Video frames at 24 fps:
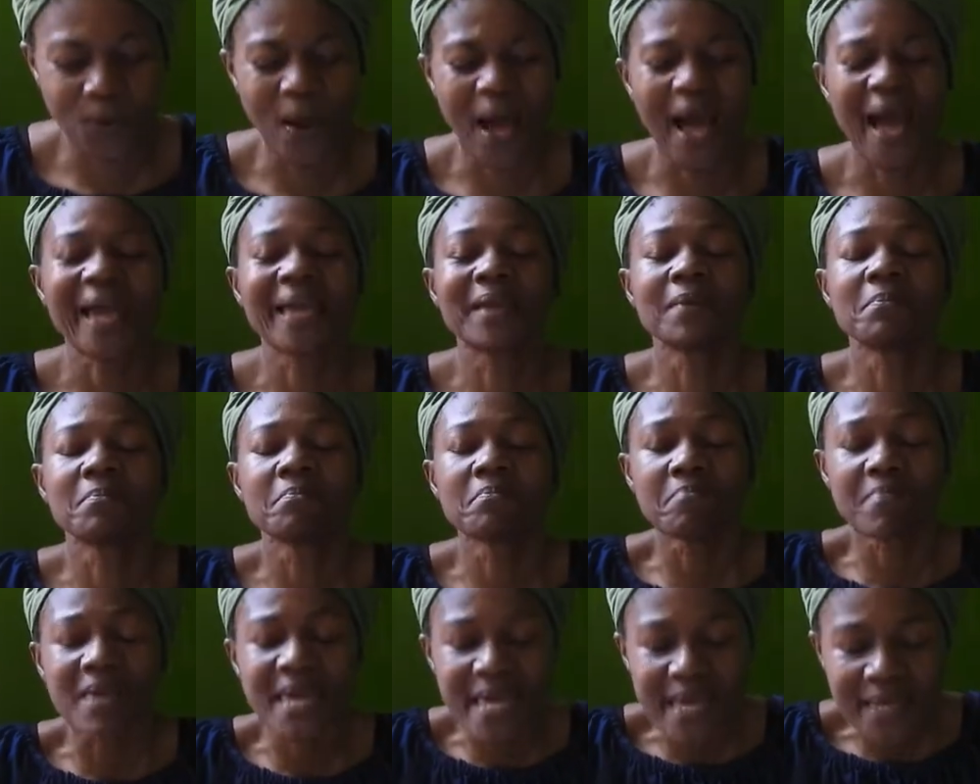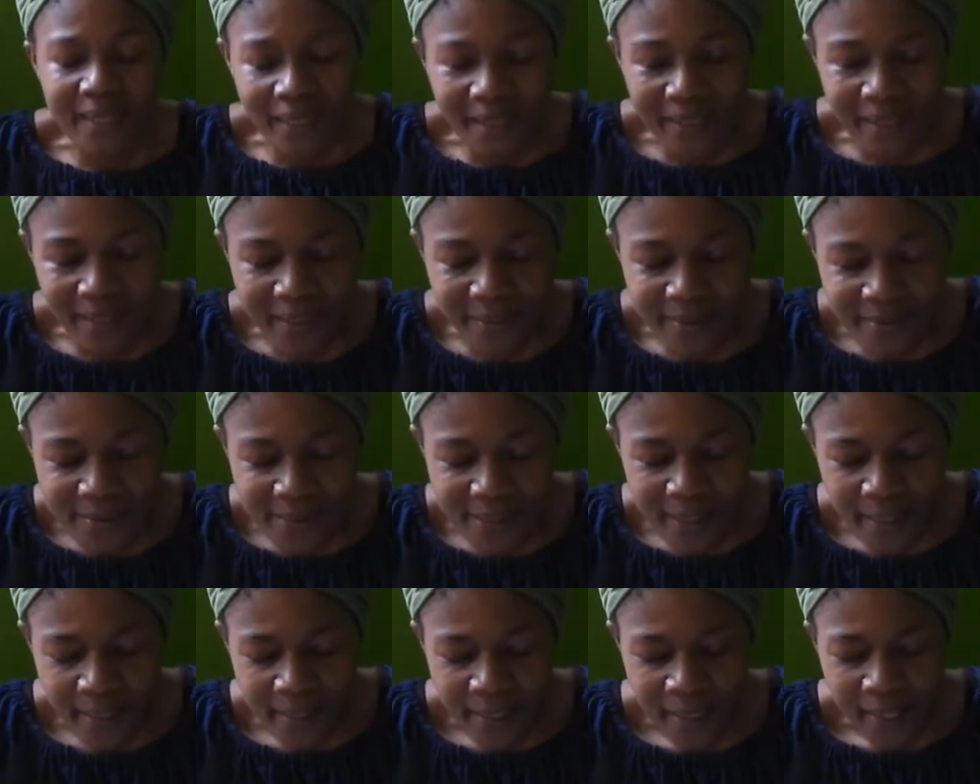I make
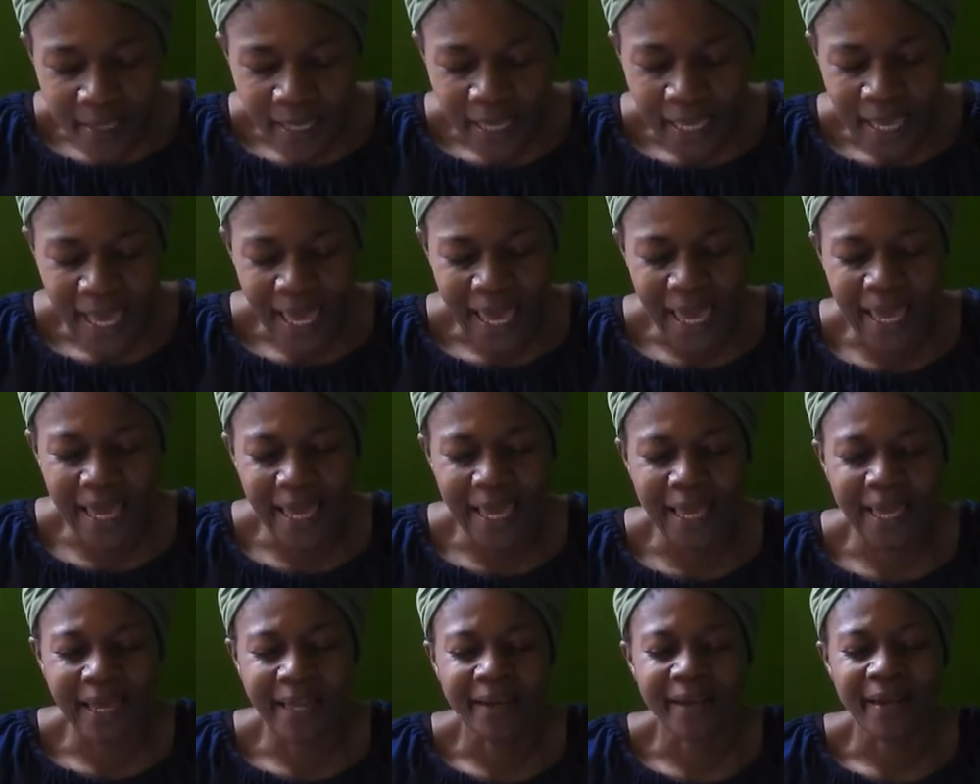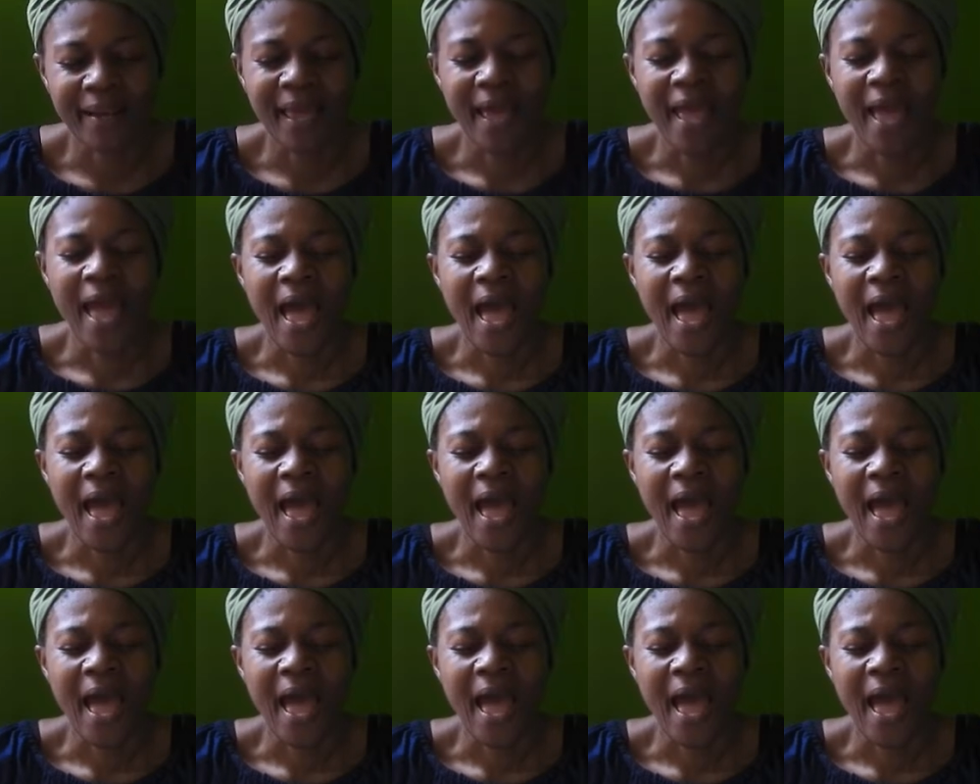it, and